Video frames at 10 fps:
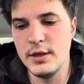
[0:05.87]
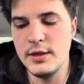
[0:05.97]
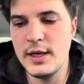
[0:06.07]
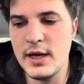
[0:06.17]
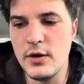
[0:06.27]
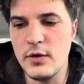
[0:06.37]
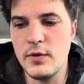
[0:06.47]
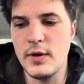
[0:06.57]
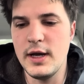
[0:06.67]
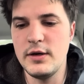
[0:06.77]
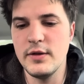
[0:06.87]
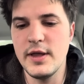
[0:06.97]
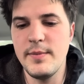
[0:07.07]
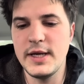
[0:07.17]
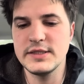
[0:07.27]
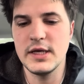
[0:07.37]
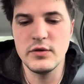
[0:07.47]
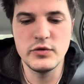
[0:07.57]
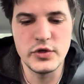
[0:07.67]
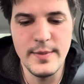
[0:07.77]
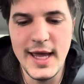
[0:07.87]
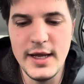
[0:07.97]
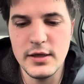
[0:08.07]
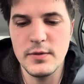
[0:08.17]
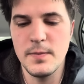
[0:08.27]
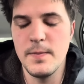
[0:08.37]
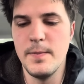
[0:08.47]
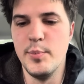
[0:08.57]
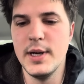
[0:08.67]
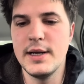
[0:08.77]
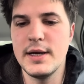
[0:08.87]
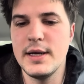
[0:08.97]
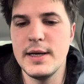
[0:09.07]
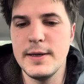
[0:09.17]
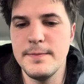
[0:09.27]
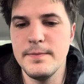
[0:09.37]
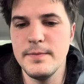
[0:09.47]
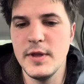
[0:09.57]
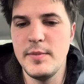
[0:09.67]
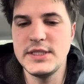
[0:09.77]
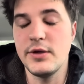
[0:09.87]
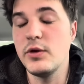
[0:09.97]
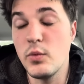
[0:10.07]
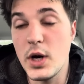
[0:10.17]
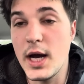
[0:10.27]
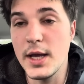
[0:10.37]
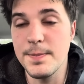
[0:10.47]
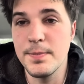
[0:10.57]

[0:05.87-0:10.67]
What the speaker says: Now, I know that might sound dramatic, but let me tell you why.